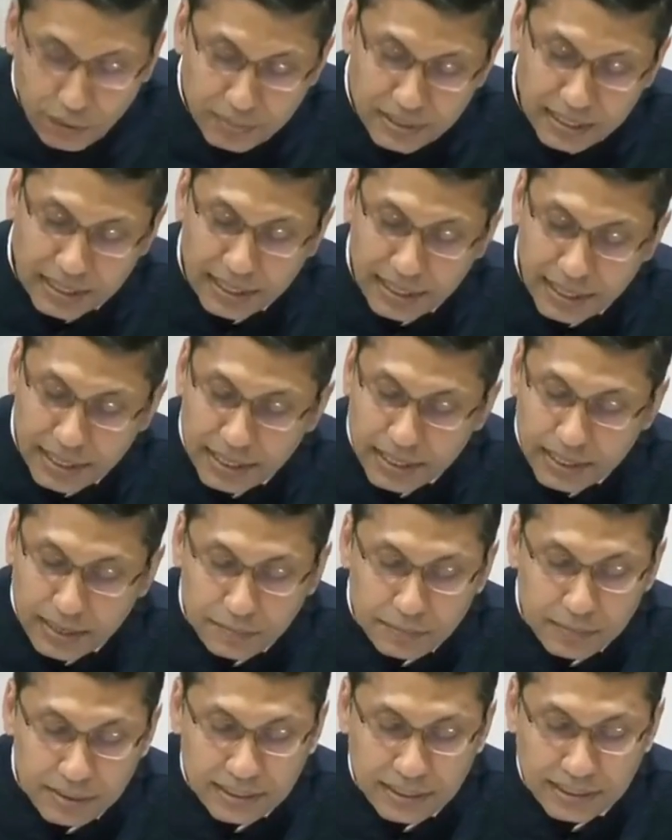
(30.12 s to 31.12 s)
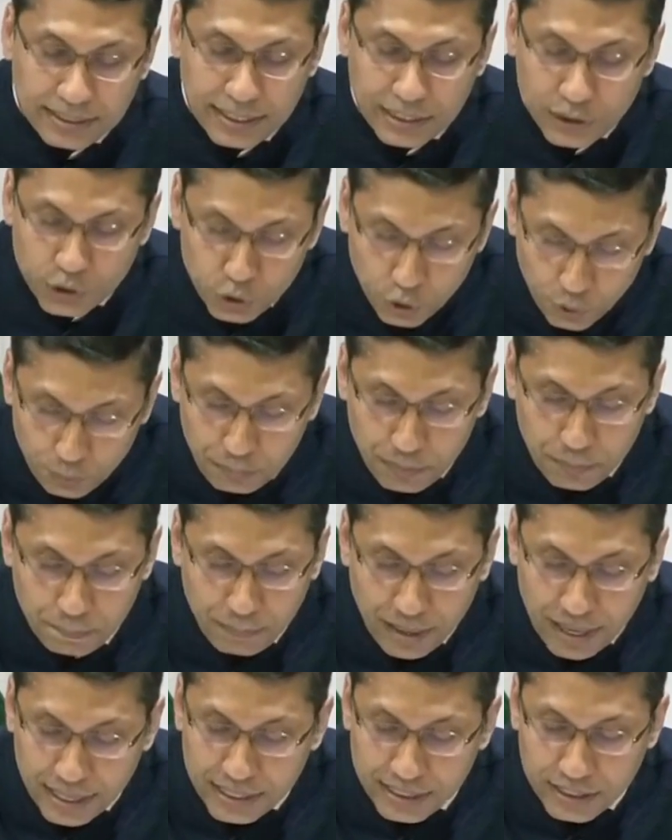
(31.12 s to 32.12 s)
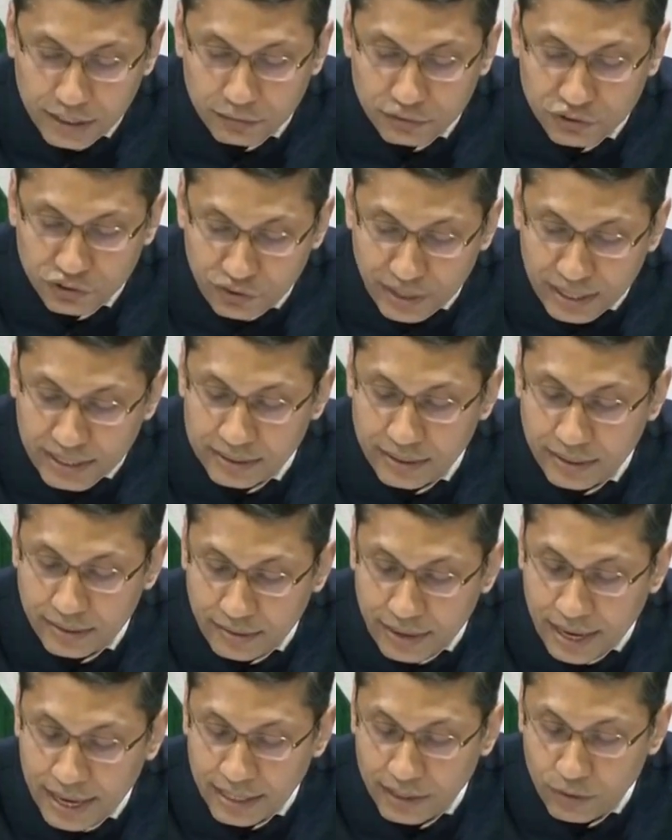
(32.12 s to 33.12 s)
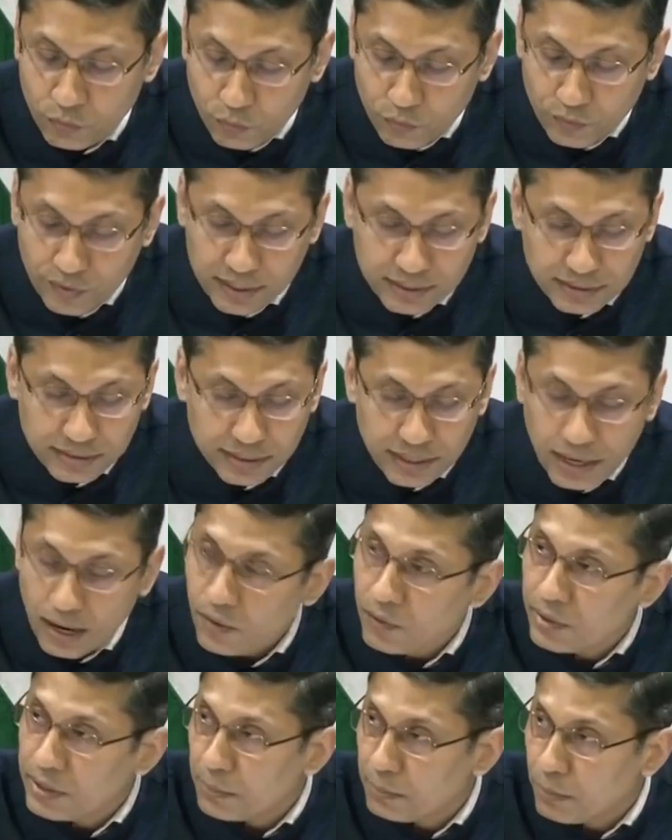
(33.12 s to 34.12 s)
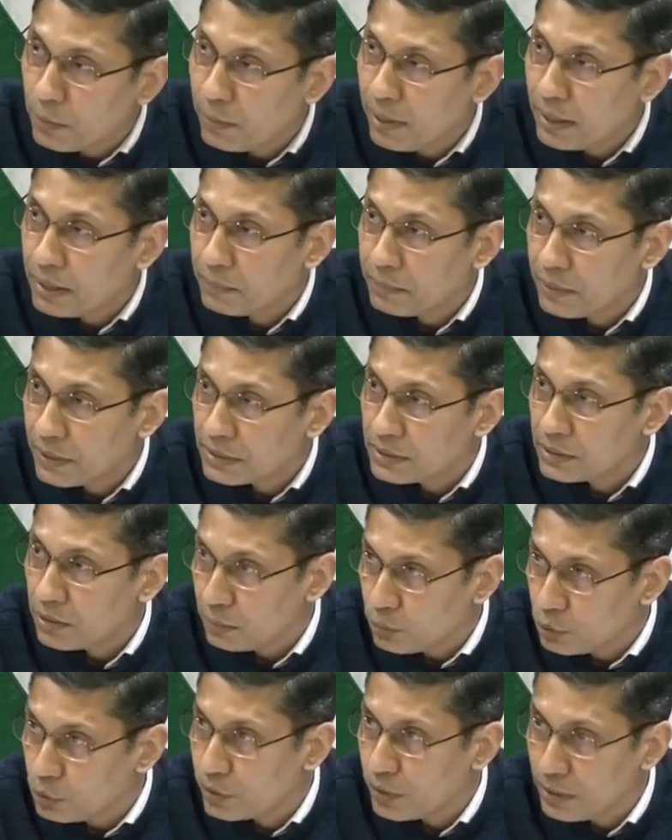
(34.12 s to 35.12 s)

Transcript: informed the Canadian government, that there should be parity of strength and rank equivalence in our diplomatic presence, our